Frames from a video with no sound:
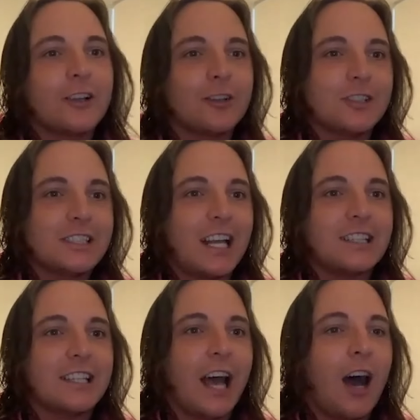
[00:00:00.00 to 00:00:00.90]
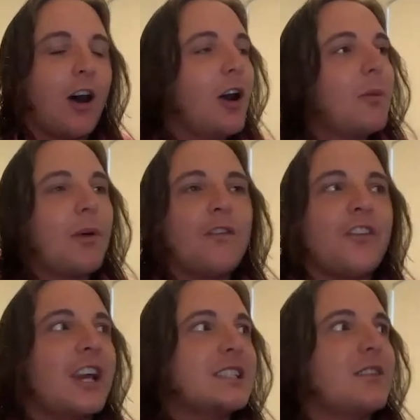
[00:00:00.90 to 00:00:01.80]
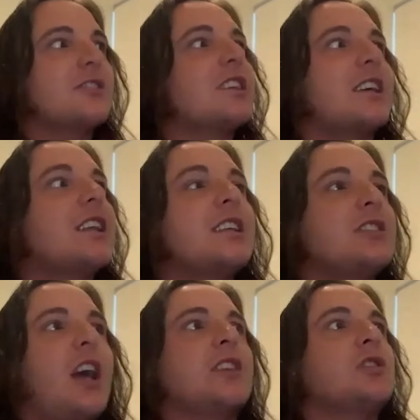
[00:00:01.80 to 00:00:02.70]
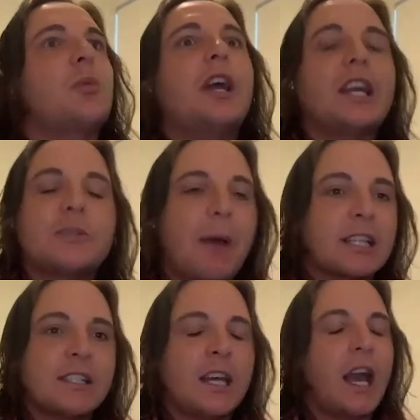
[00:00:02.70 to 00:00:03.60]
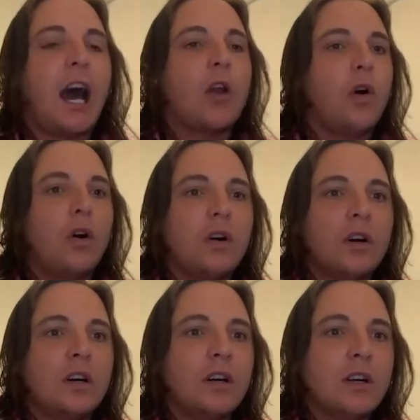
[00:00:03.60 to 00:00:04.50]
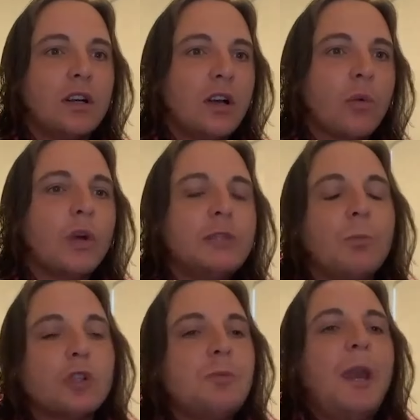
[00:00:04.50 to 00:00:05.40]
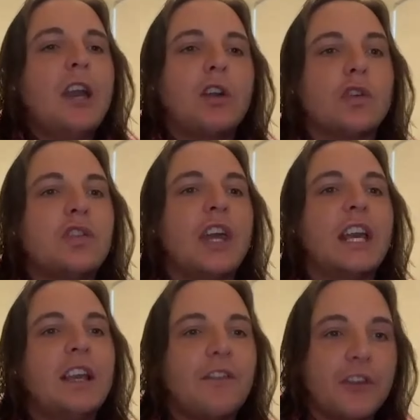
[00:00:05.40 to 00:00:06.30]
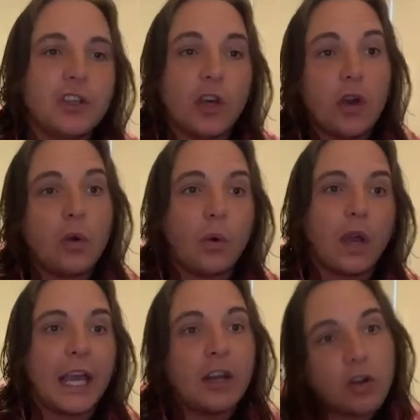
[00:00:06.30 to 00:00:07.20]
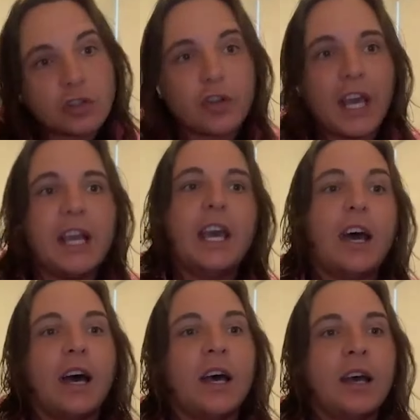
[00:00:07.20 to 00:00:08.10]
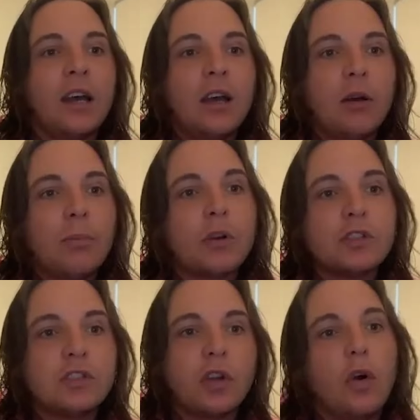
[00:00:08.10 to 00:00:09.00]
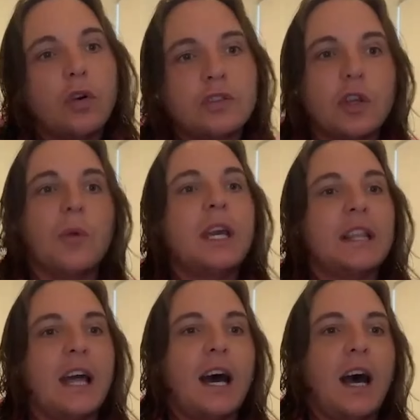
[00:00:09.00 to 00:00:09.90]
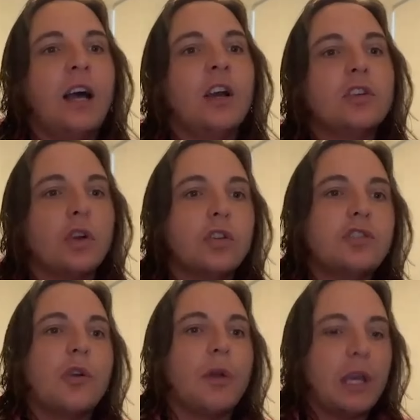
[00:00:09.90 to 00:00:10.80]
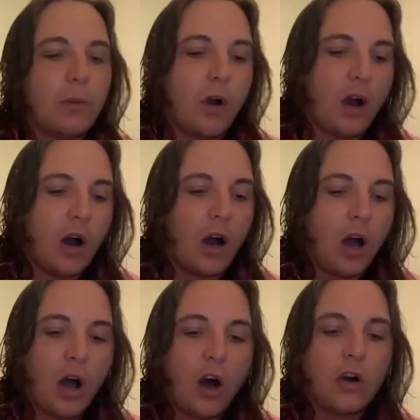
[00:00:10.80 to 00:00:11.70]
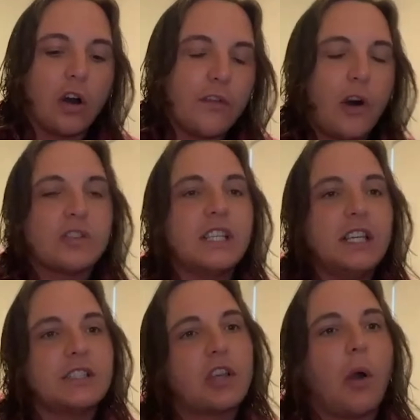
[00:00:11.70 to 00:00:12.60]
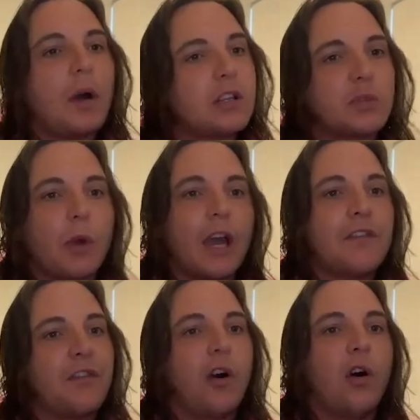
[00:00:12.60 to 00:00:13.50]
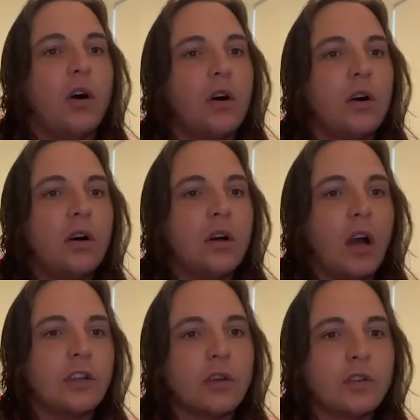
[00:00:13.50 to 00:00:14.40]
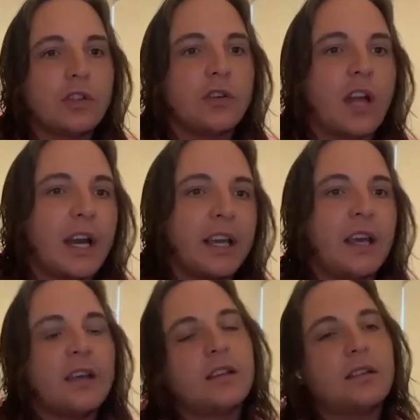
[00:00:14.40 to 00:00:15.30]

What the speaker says: understand it now. But at first, I was like, I just weren't expecting it at all. Which must be a good thing for you in Australia, because you're doing that. You're doing what a lot of Aussies go elsewhere for, and you can do that here.